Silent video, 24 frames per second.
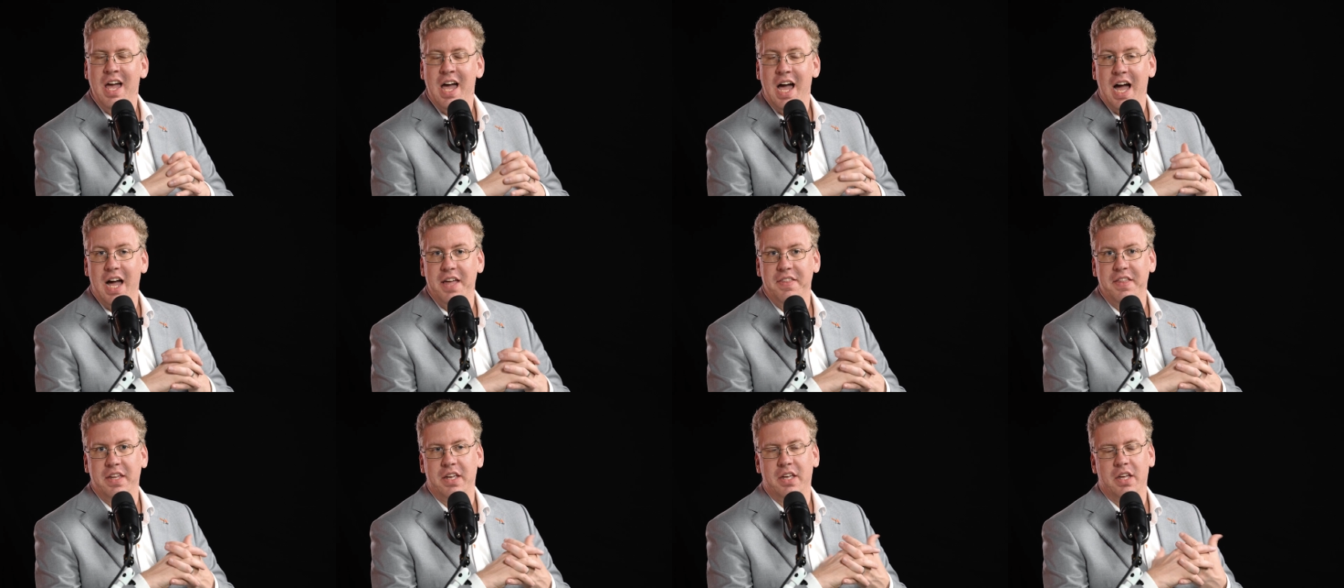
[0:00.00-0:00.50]

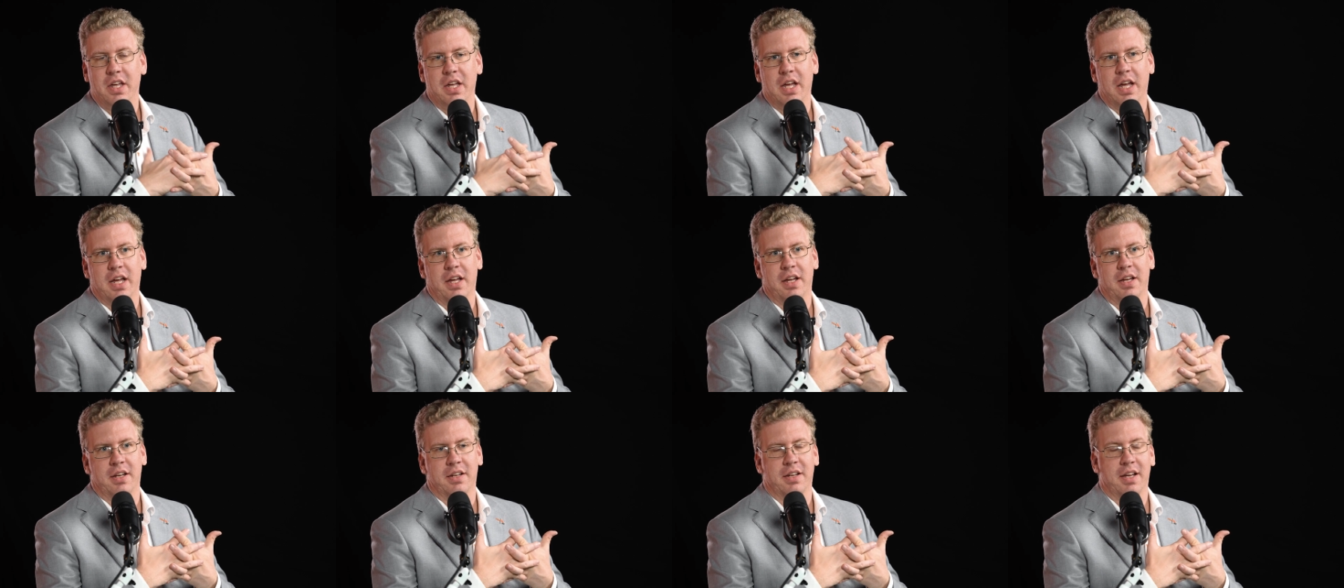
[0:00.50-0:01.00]
I think
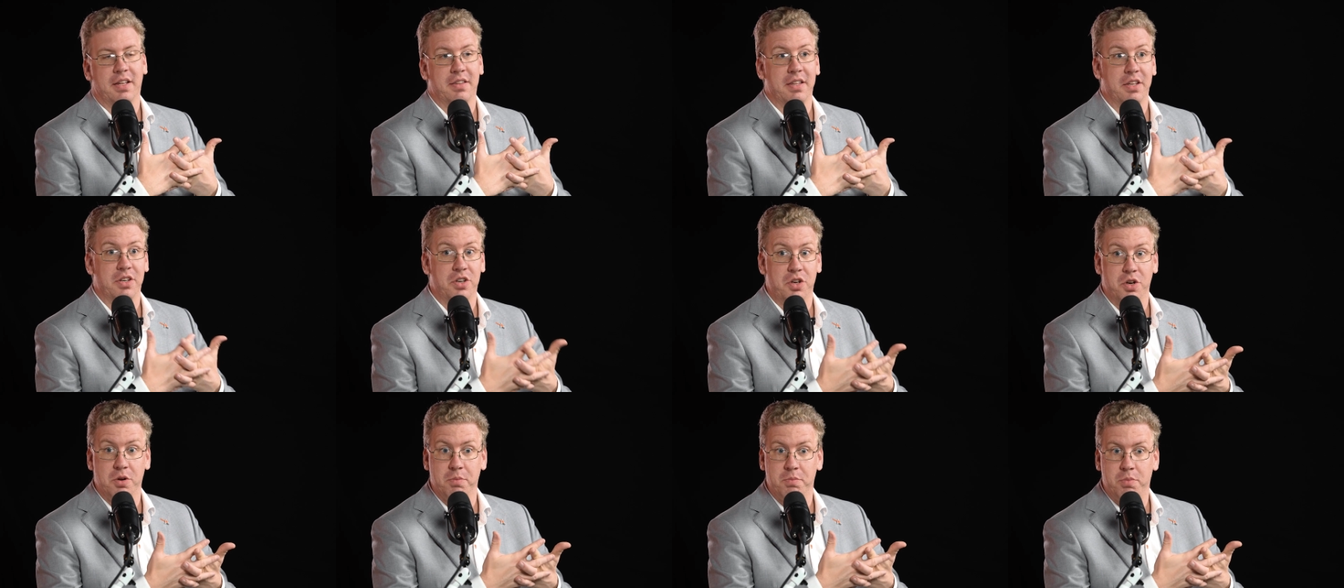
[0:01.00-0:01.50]

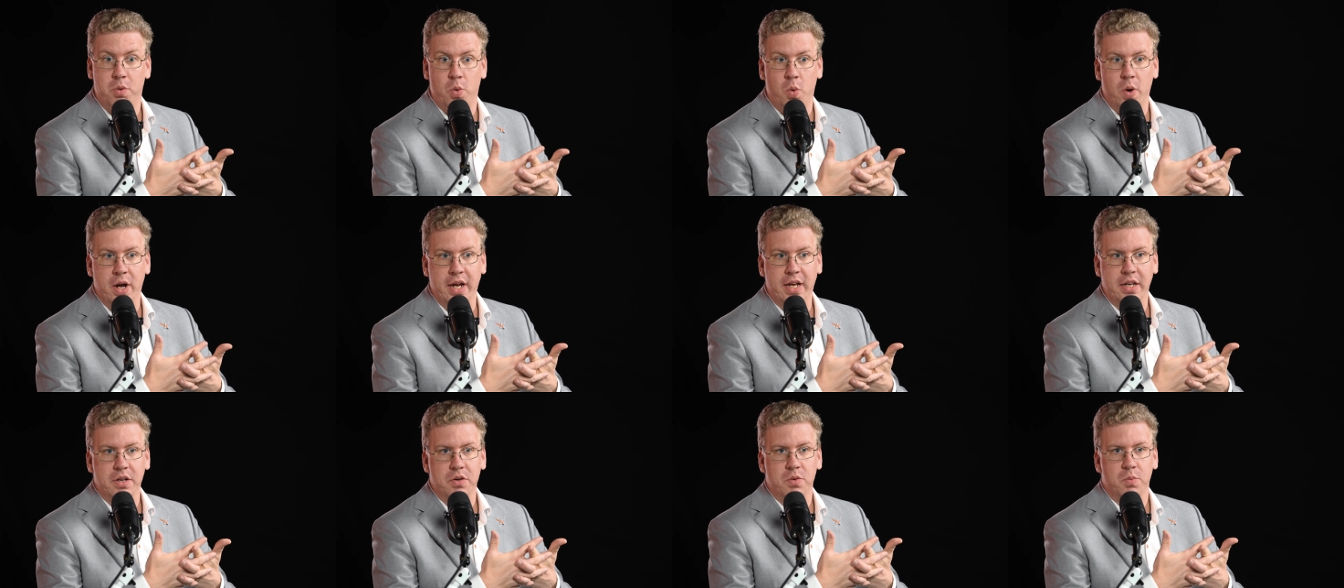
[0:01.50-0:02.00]
to your
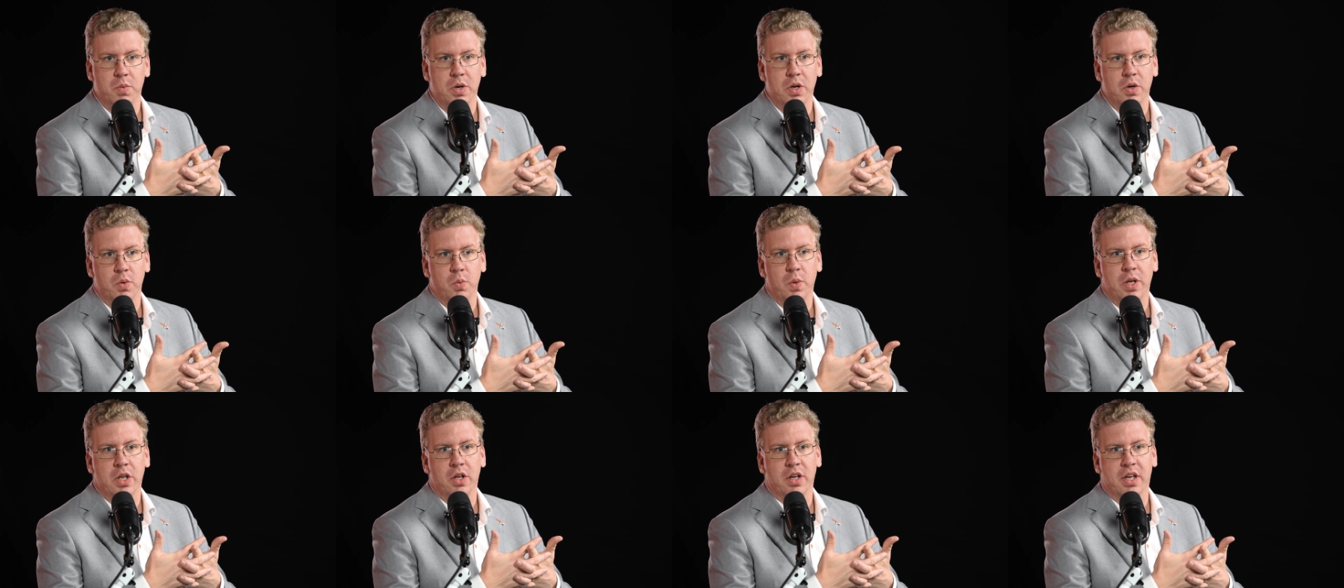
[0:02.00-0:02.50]
point, we
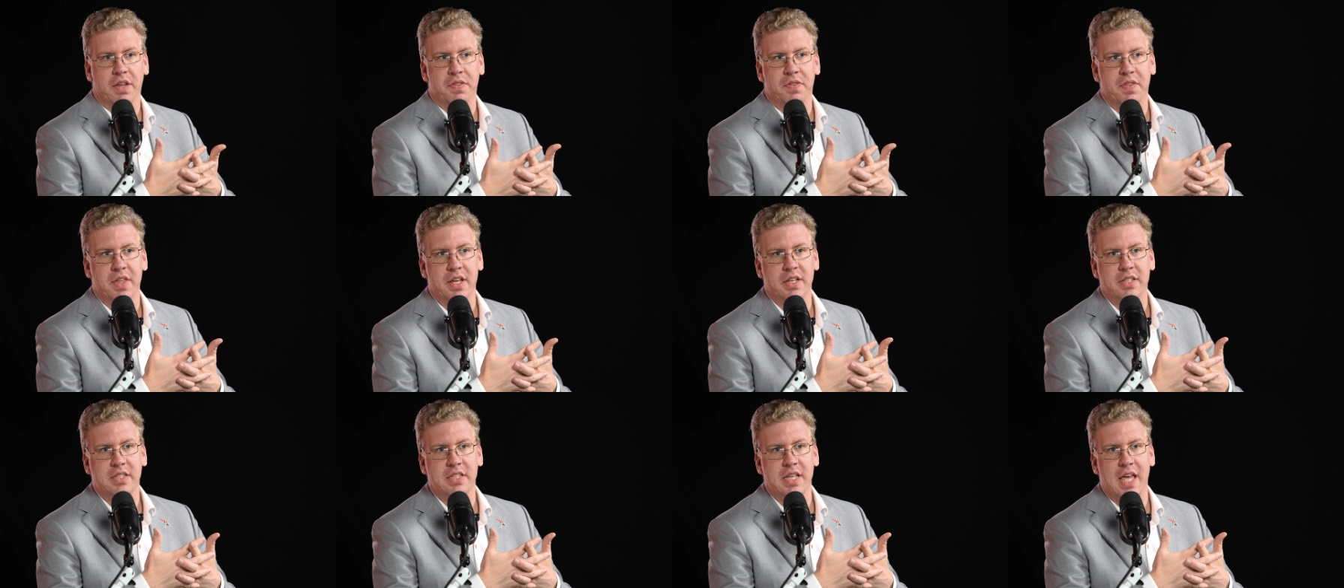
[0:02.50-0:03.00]
look at
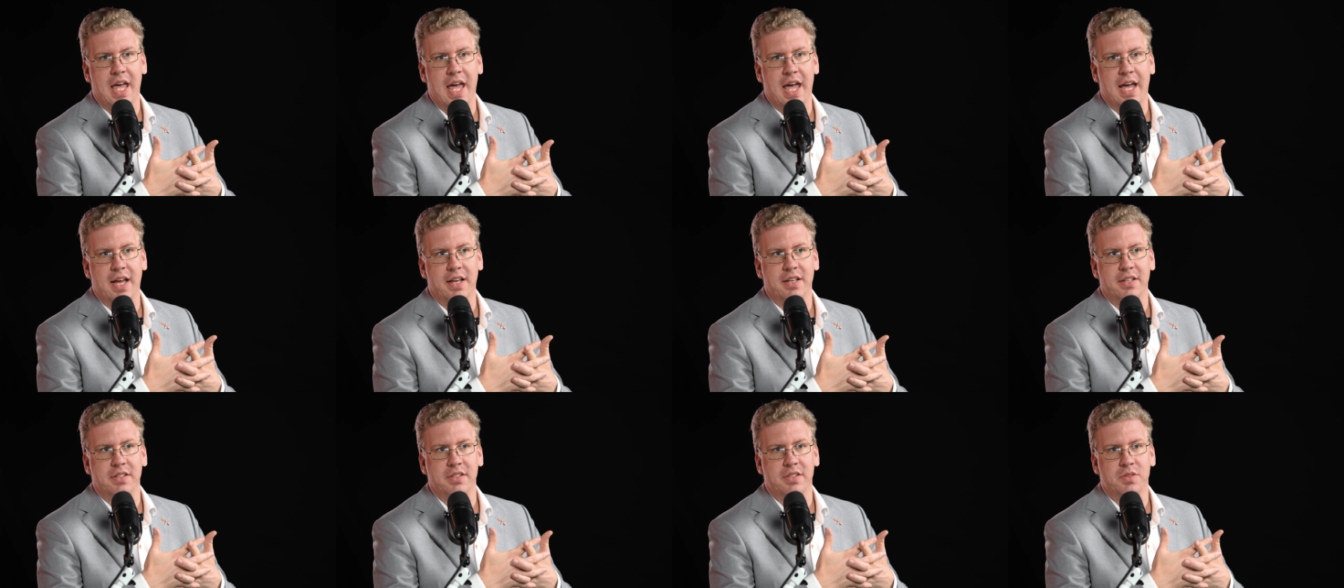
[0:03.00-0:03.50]
this
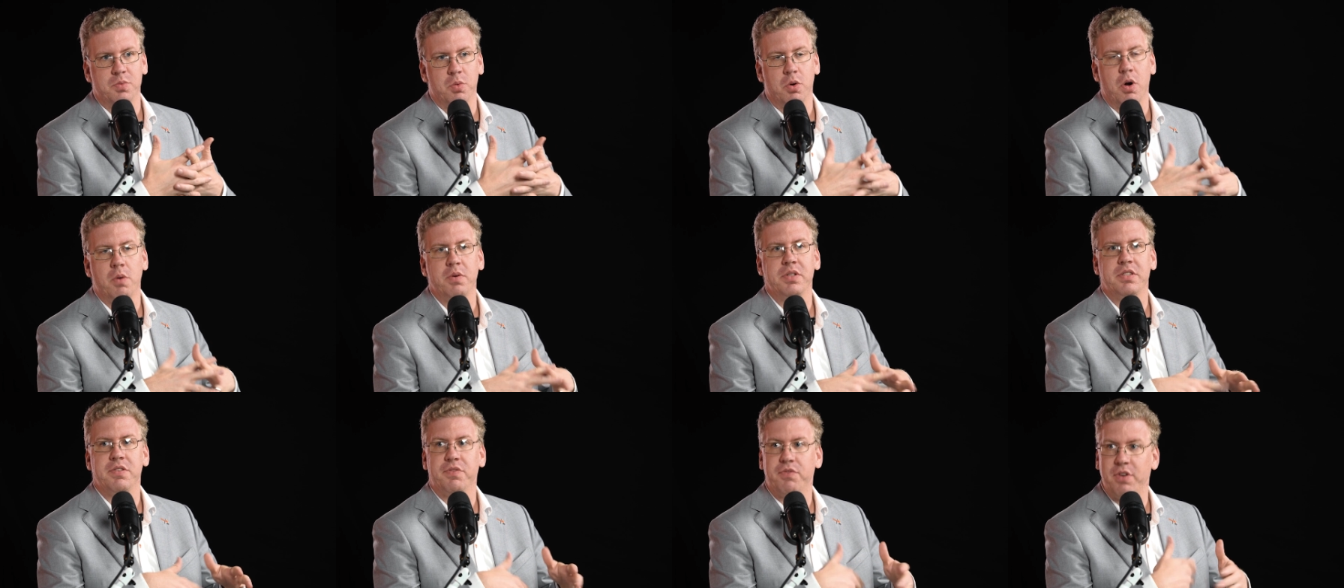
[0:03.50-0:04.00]
as we're
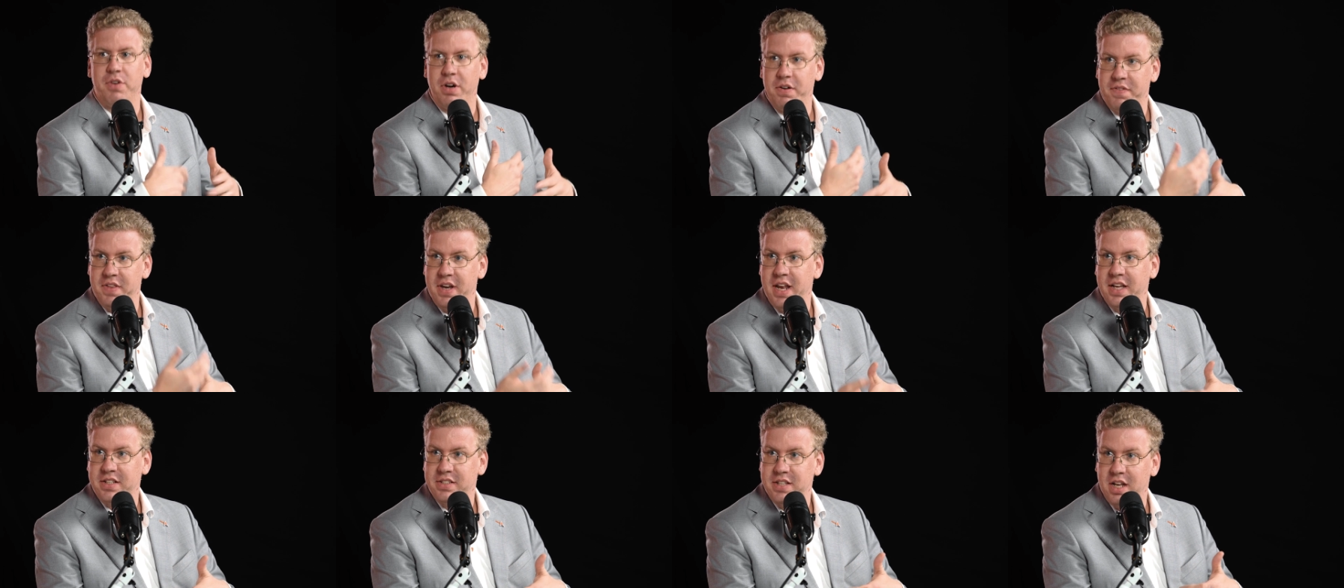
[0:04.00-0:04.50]
always afraid of the
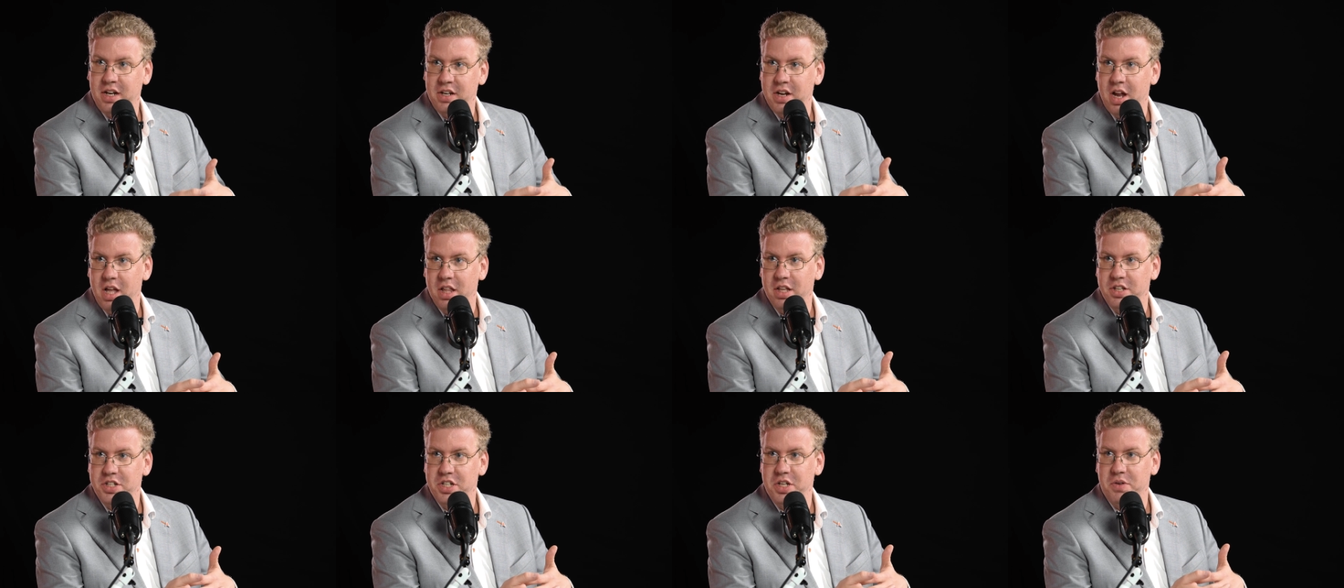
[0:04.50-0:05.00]
next
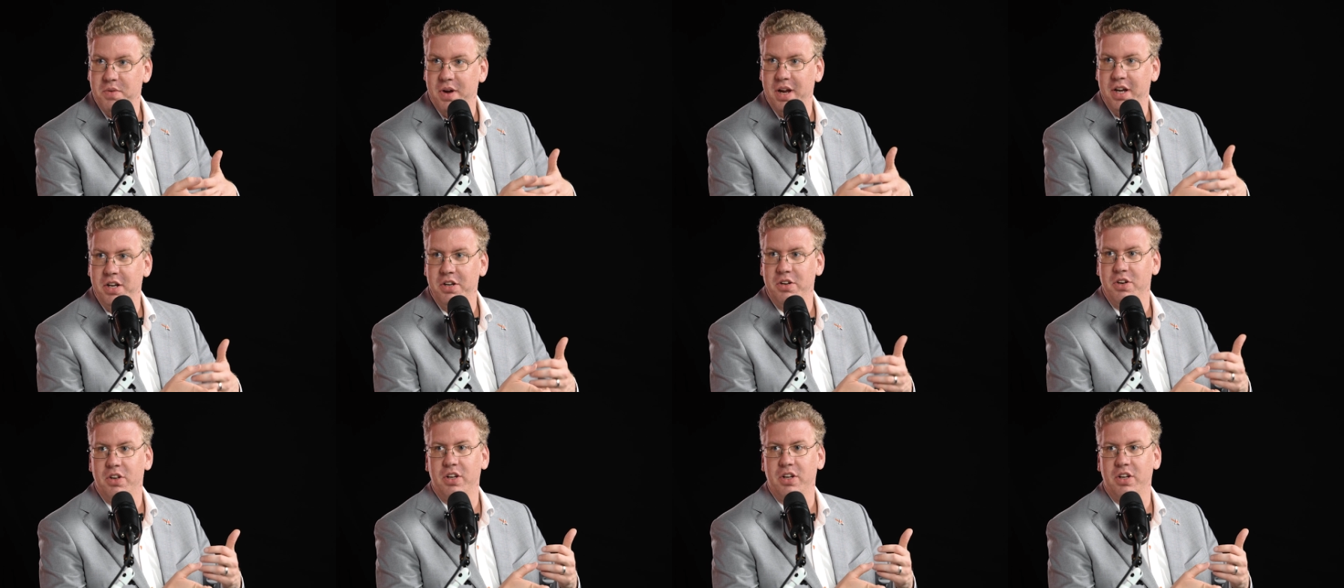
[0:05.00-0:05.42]
technology, right? You look